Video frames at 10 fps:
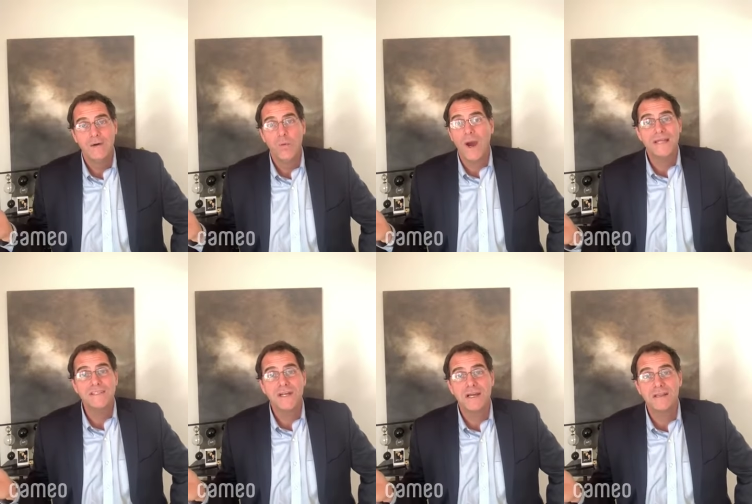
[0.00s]
why'd
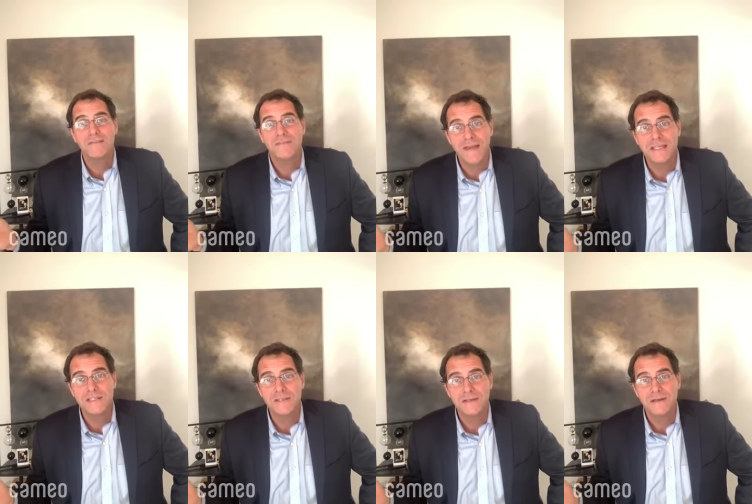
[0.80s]
you cut the
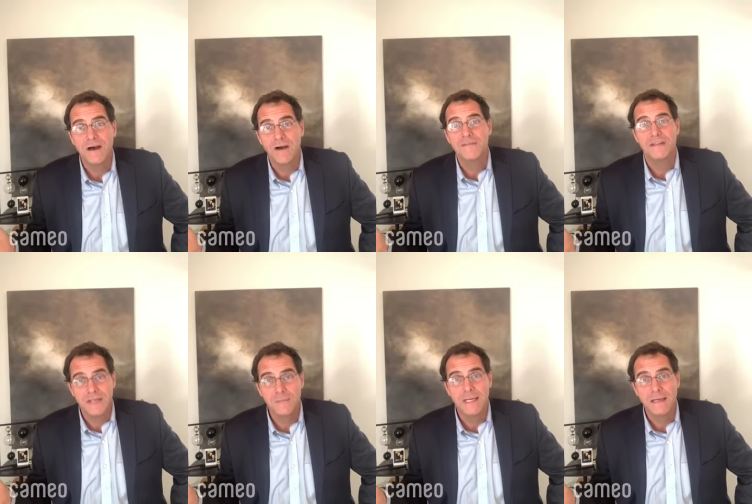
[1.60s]
face off the
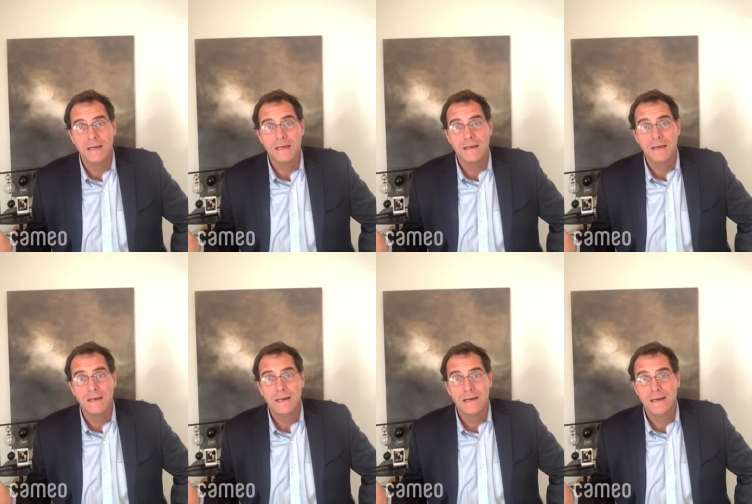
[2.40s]
dummy?
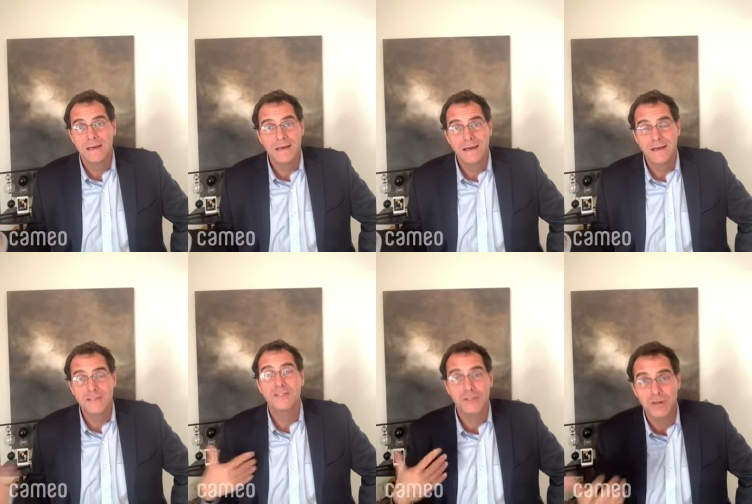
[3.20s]

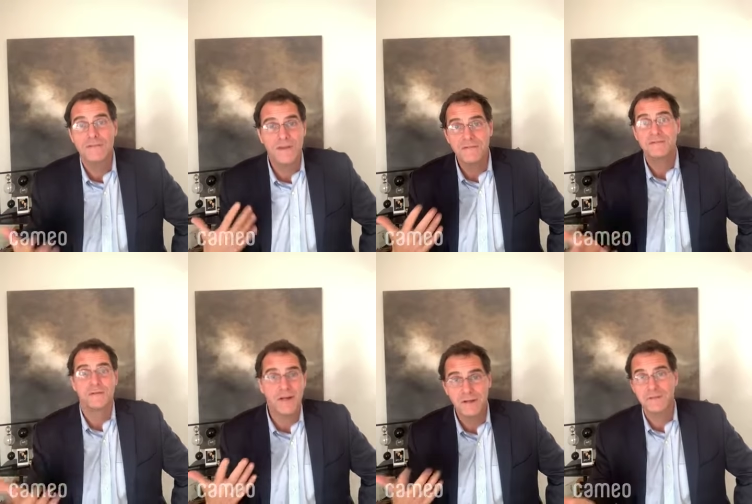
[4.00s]
cost us
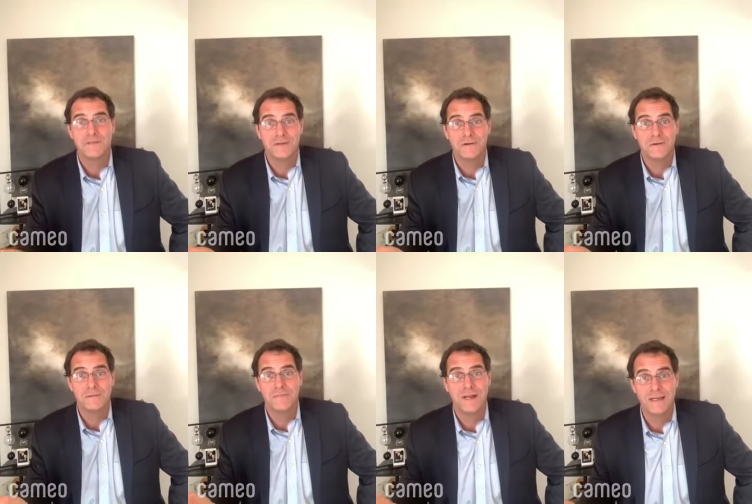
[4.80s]
$3,500, you know,
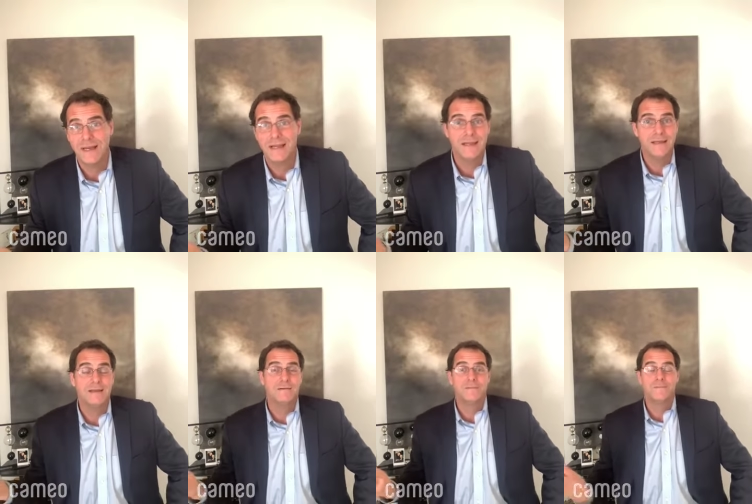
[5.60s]
Brady. And, uh, you
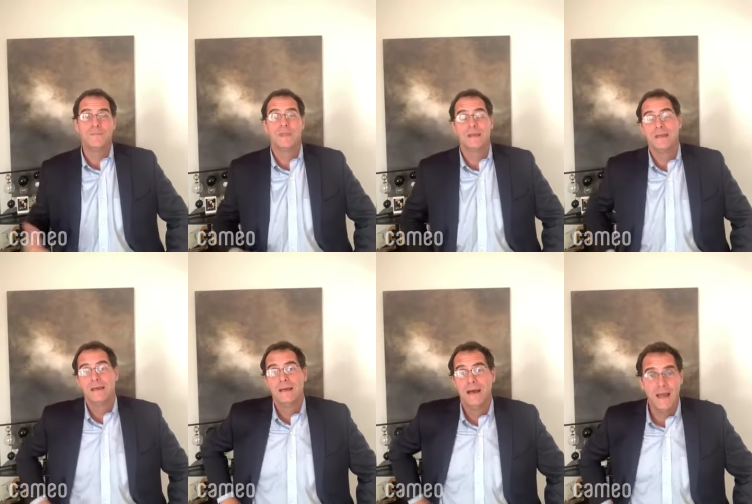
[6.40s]
know,
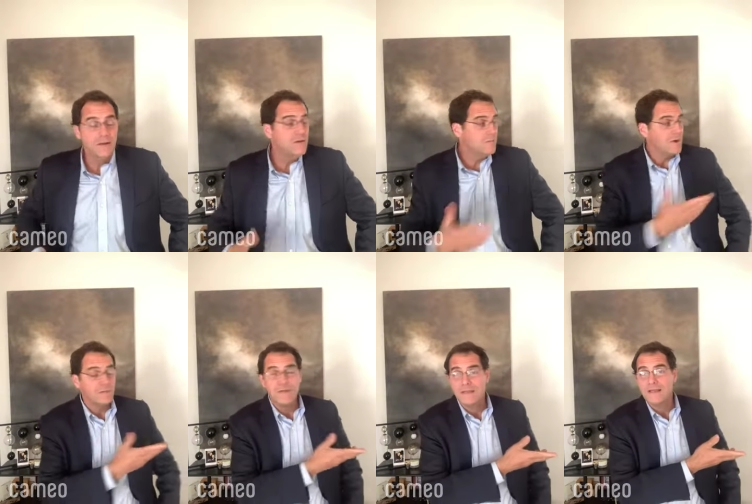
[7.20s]
I know you
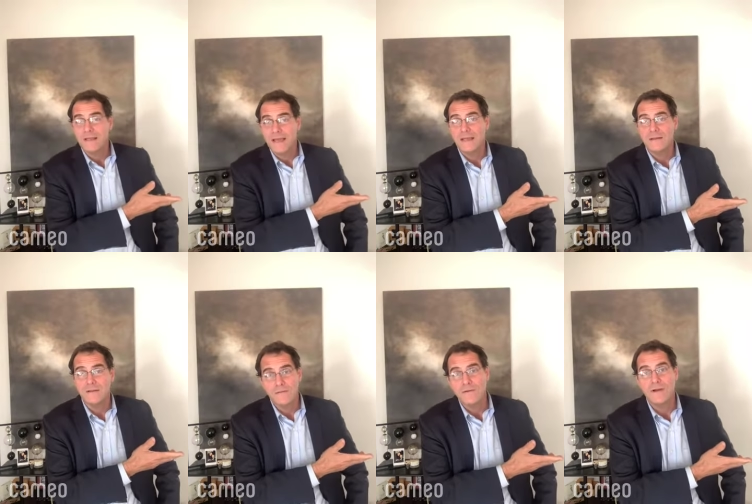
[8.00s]
probably think that Kendall
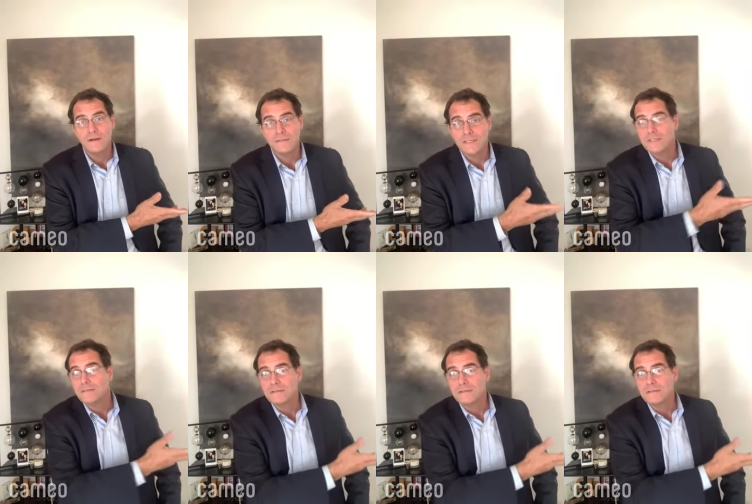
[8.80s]
over here, just,